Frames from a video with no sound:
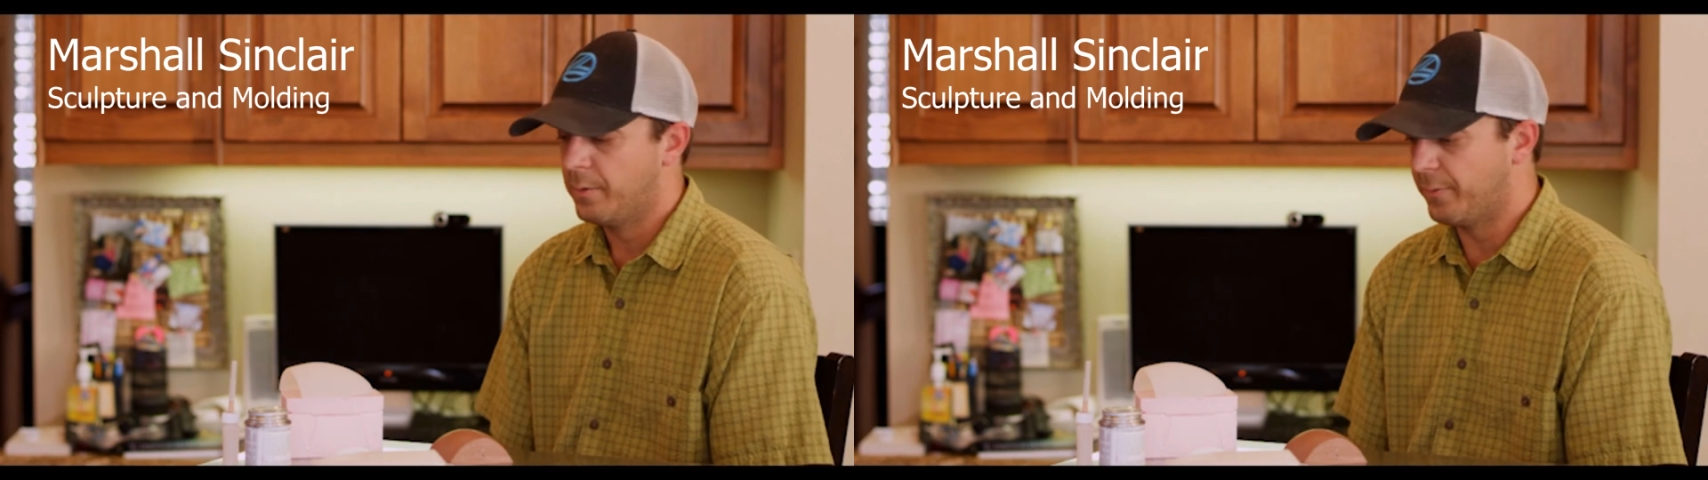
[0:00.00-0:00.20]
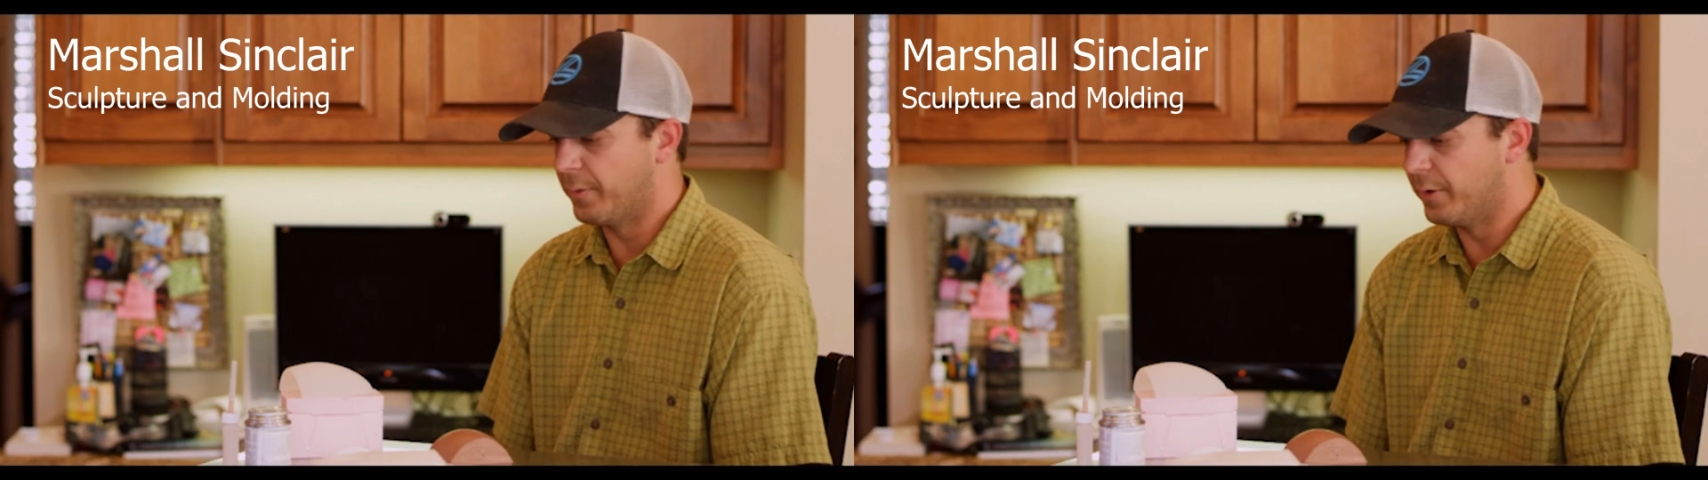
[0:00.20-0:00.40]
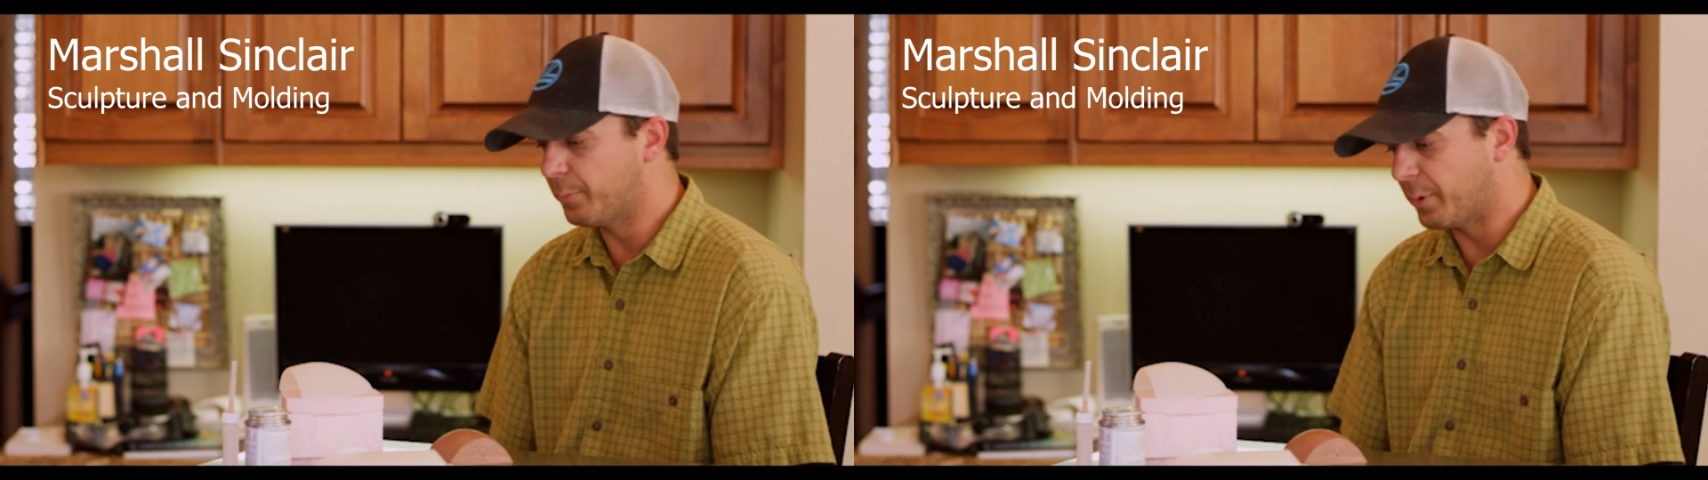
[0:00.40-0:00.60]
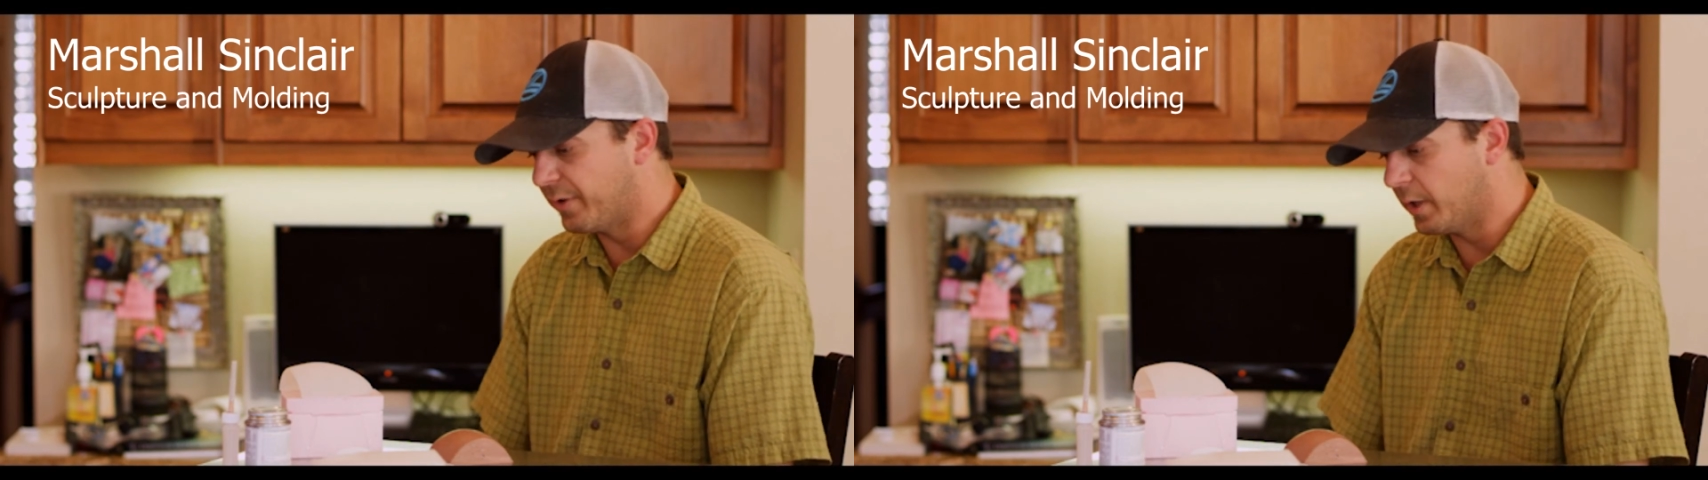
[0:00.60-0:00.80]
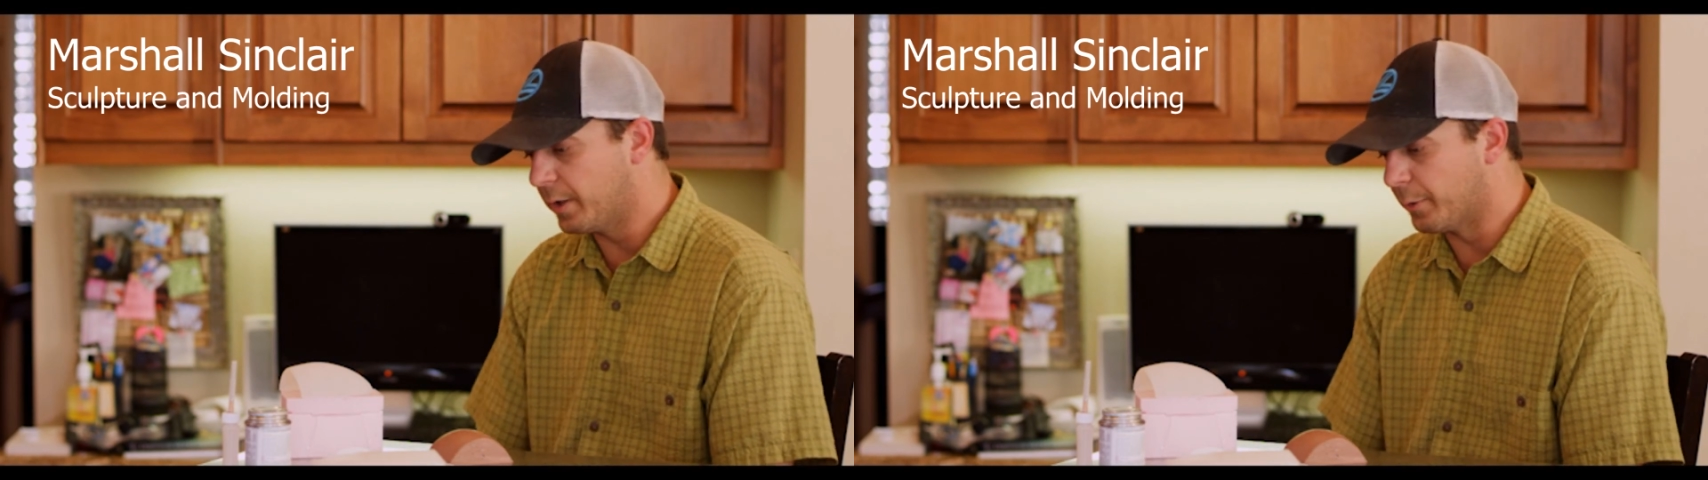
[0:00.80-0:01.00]
For this
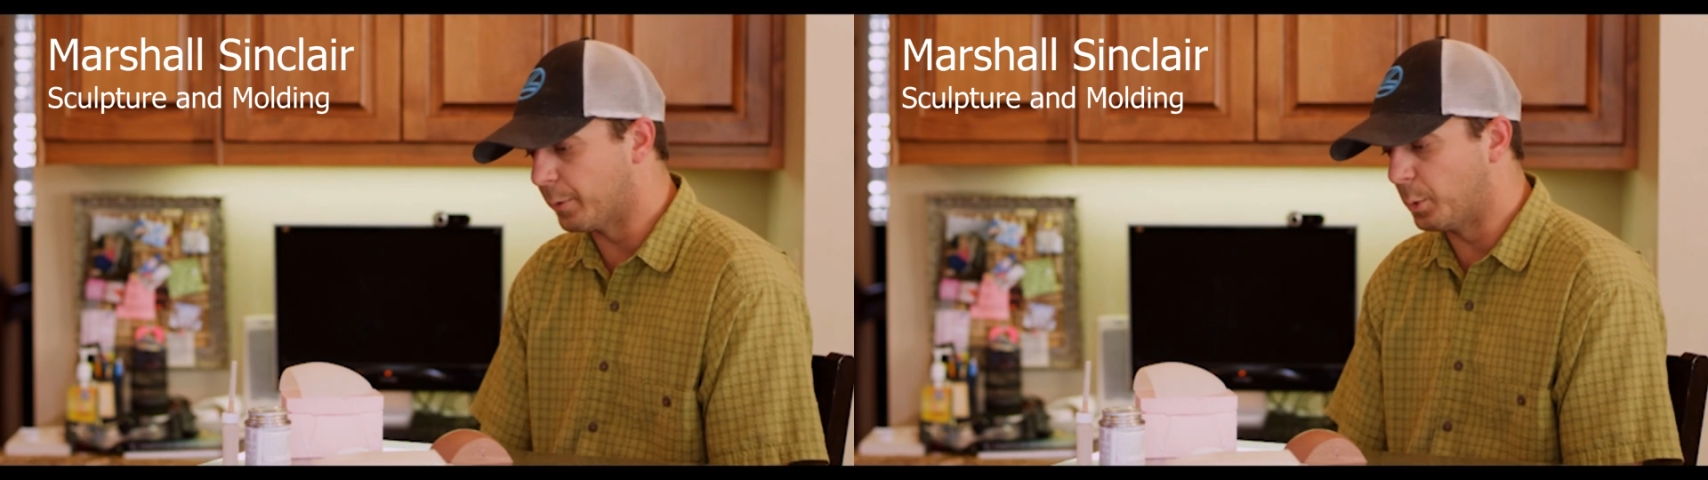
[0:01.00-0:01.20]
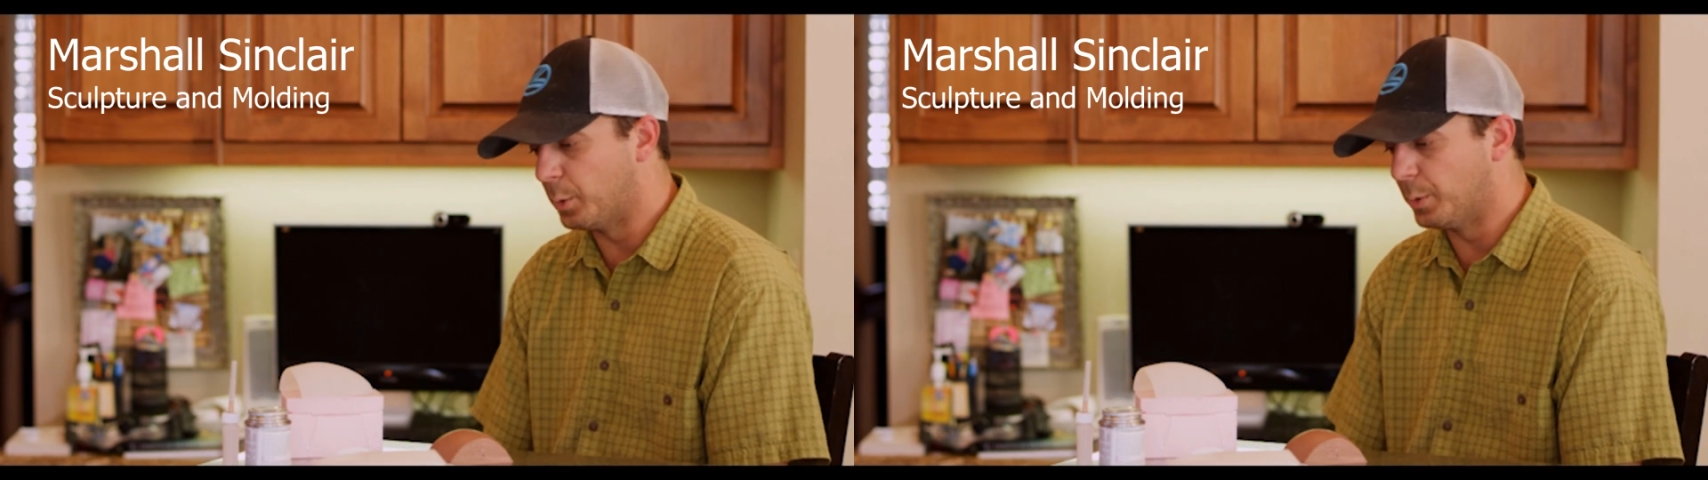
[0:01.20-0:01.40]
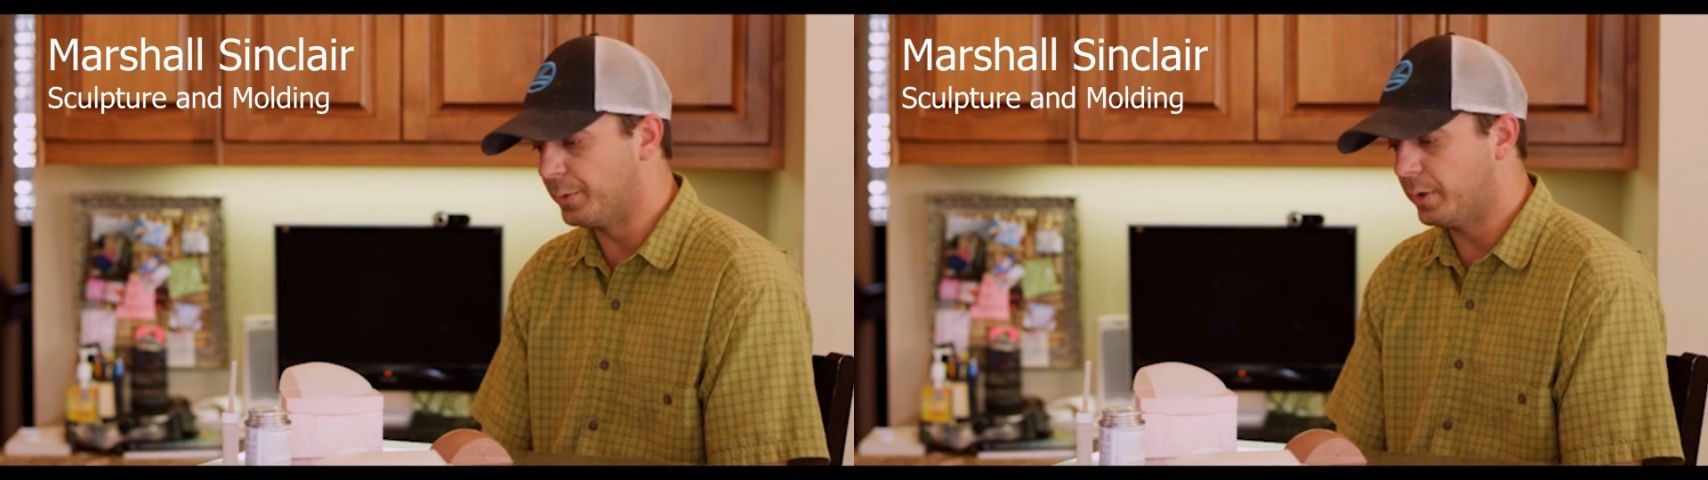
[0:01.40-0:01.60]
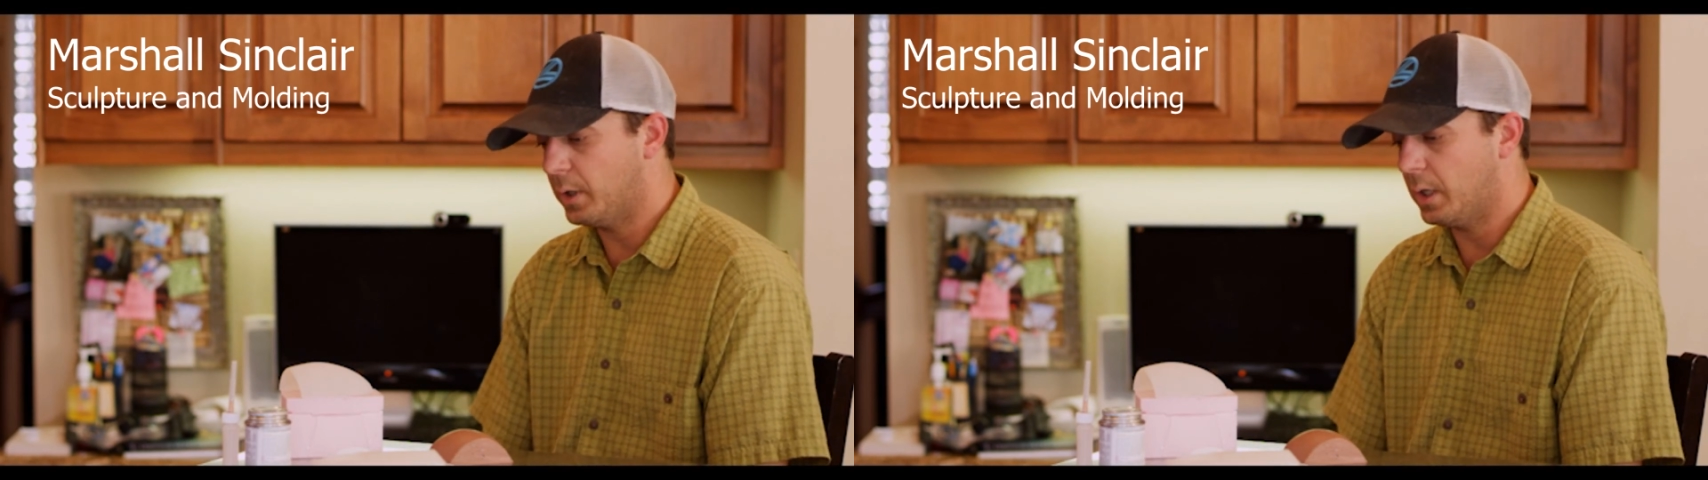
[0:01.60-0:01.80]
particular mold,